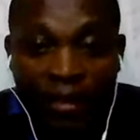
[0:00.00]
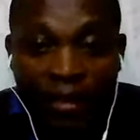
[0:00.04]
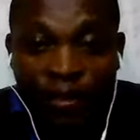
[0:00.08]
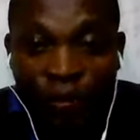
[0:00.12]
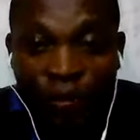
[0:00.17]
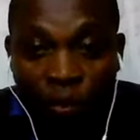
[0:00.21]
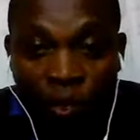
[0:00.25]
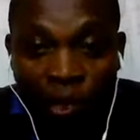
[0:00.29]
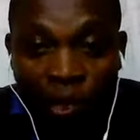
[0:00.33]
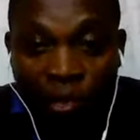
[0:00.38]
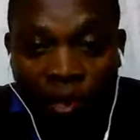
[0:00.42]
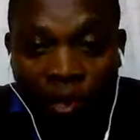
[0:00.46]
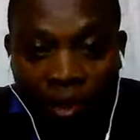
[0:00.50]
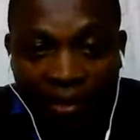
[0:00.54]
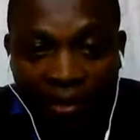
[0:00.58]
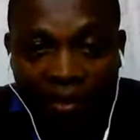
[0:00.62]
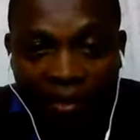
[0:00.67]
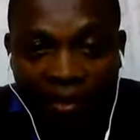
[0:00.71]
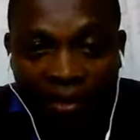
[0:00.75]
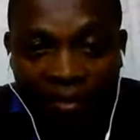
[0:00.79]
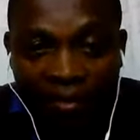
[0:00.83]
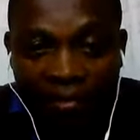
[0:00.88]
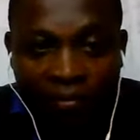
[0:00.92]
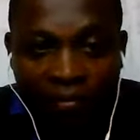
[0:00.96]
Is it worth
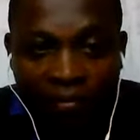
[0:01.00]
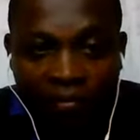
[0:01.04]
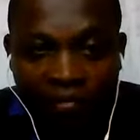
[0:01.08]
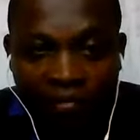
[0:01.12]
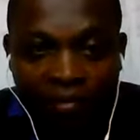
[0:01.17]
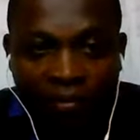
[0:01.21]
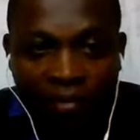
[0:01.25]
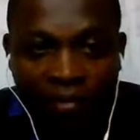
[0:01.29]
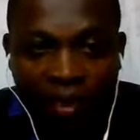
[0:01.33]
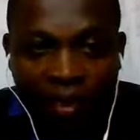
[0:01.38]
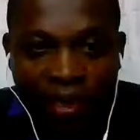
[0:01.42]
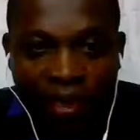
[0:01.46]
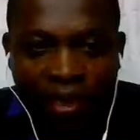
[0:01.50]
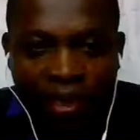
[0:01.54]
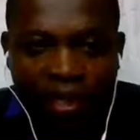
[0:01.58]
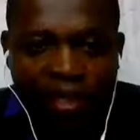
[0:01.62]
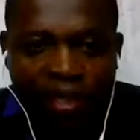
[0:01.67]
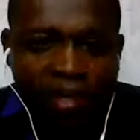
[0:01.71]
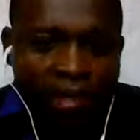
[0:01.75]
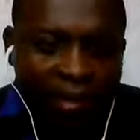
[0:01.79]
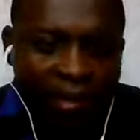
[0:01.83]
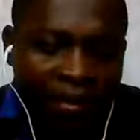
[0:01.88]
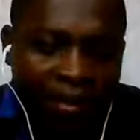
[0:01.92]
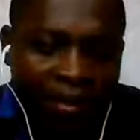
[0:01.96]
it?
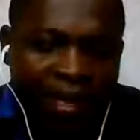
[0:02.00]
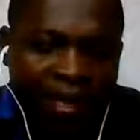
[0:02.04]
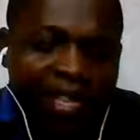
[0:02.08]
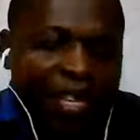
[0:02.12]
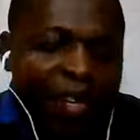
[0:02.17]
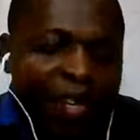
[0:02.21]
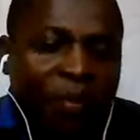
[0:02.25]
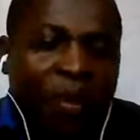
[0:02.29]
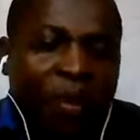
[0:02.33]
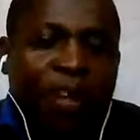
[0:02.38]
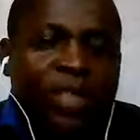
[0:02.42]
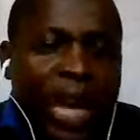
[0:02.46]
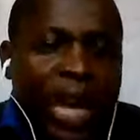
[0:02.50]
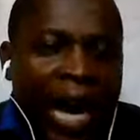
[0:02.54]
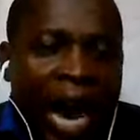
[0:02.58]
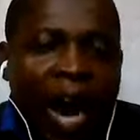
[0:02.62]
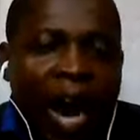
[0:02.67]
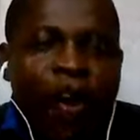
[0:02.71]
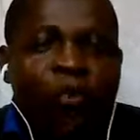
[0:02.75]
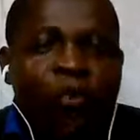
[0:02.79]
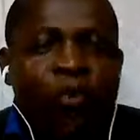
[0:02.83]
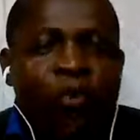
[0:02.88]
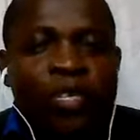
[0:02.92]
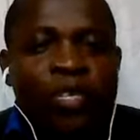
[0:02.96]
Think about
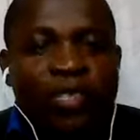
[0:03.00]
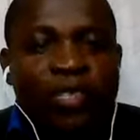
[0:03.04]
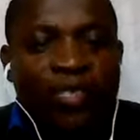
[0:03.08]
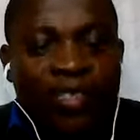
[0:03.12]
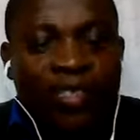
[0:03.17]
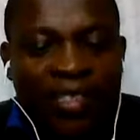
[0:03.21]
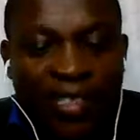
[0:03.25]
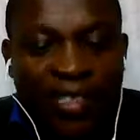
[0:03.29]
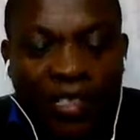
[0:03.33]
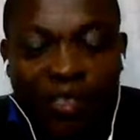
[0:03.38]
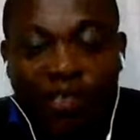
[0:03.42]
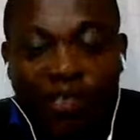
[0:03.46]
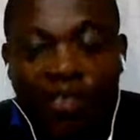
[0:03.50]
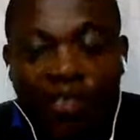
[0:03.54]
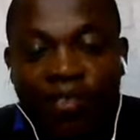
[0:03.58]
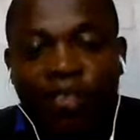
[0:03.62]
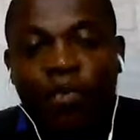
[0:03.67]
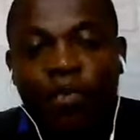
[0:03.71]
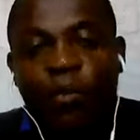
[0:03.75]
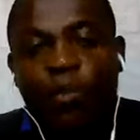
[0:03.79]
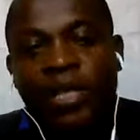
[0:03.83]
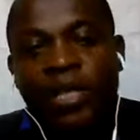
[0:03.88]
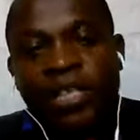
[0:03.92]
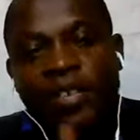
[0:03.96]
how your
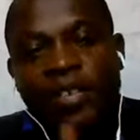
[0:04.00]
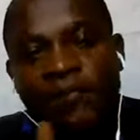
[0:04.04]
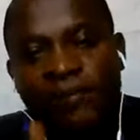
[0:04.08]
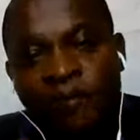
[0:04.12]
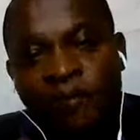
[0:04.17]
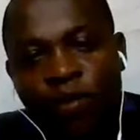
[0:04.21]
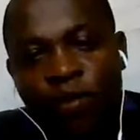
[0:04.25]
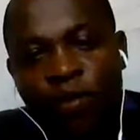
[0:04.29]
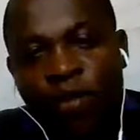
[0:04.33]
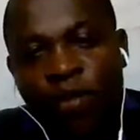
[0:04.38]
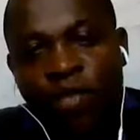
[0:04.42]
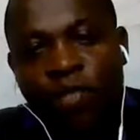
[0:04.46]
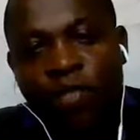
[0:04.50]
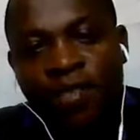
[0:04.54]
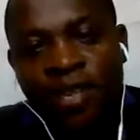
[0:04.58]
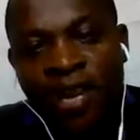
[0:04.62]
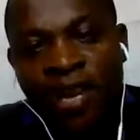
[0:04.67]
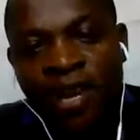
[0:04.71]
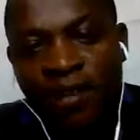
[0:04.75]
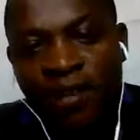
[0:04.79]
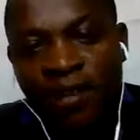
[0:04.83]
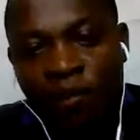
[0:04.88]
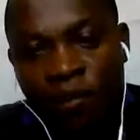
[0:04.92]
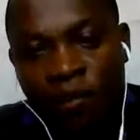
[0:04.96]
decisions will
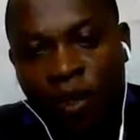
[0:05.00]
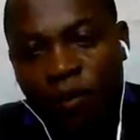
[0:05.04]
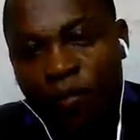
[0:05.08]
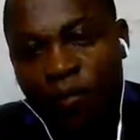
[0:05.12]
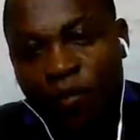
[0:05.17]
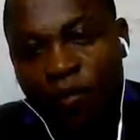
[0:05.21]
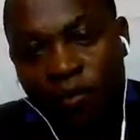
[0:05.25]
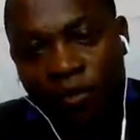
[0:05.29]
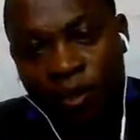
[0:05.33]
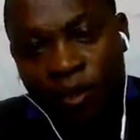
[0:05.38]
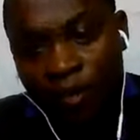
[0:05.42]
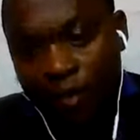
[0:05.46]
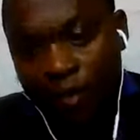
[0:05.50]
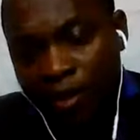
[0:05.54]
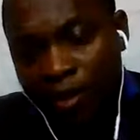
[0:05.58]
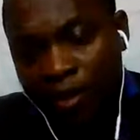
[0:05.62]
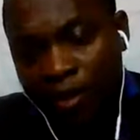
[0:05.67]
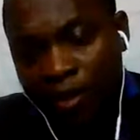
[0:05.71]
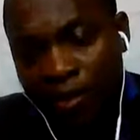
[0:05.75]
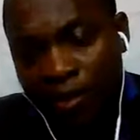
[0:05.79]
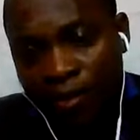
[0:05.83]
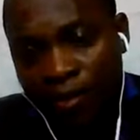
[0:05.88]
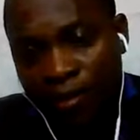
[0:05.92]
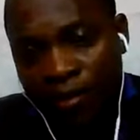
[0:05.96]
influence other people's
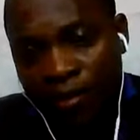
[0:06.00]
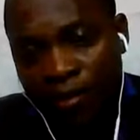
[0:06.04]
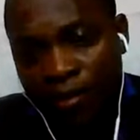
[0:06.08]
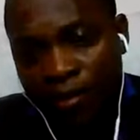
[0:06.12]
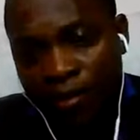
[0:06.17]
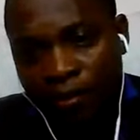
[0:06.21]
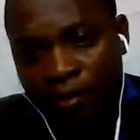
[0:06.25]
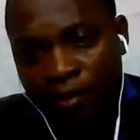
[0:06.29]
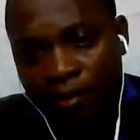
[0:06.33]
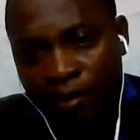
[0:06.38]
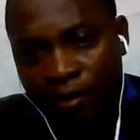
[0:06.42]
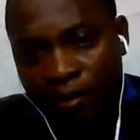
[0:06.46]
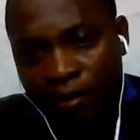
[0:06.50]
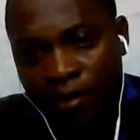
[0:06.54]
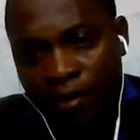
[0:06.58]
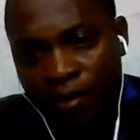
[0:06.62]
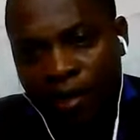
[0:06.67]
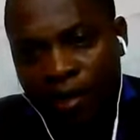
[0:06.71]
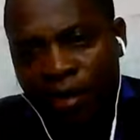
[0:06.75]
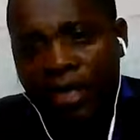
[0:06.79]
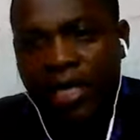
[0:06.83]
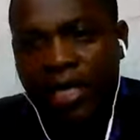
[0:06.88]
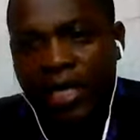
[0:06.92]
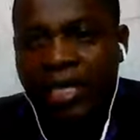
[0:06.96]
decisions.
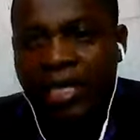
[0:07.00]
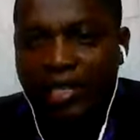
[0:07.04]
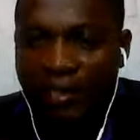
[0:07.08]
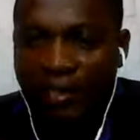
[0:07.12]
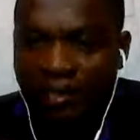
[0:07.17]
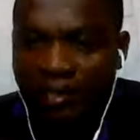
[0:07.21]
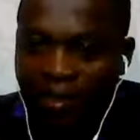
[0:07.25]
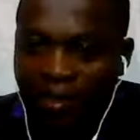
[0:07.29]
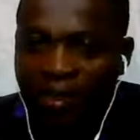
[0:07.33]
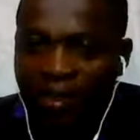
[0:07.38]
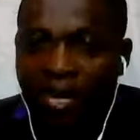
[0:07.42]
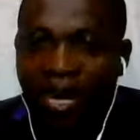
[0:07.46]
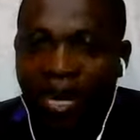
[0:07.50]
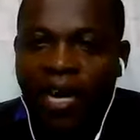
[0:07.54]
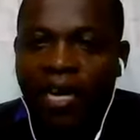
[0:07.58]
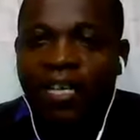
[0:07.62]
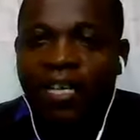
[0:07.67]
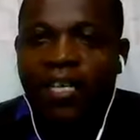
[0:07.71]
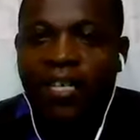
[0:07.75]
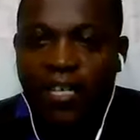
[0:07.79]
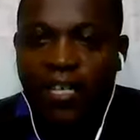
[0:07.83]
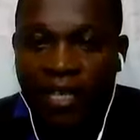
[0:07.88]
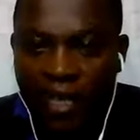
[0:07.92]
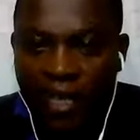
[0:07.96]

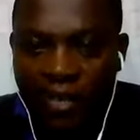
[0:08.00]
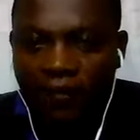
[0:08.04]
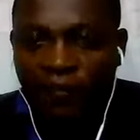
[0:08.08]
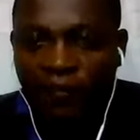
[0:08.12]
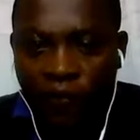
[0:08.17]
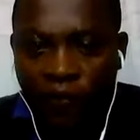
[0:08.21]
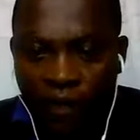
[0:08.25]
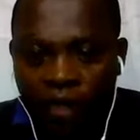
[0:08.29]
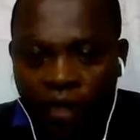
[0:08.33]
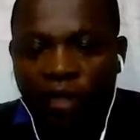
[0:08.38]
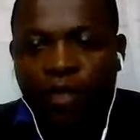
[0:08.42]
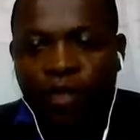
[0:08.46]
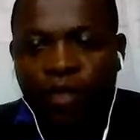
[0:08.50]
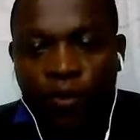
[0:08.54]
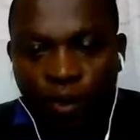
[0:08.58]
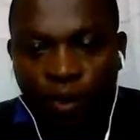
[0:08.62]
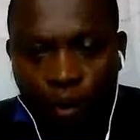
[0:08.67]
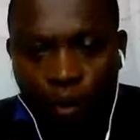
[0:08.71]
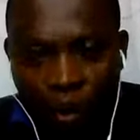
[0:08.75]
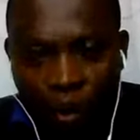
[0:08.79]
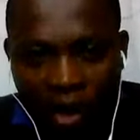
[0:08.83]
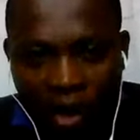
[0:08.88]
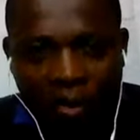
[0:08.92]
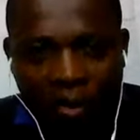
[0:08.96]
Decide if
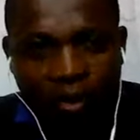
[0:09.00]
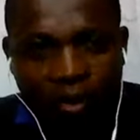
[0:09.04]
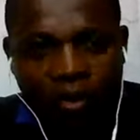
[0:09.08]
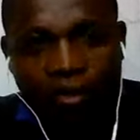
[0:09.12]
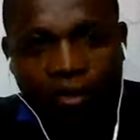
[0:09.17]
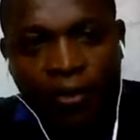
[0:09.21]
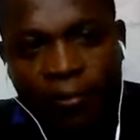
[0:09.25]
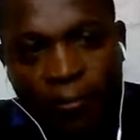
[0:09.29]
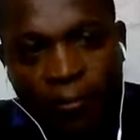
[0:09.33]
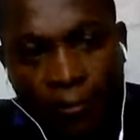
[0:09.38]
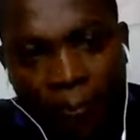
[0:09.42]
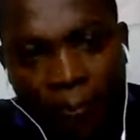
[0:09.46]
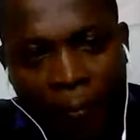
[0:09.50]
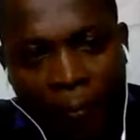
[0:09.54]
it's worth it.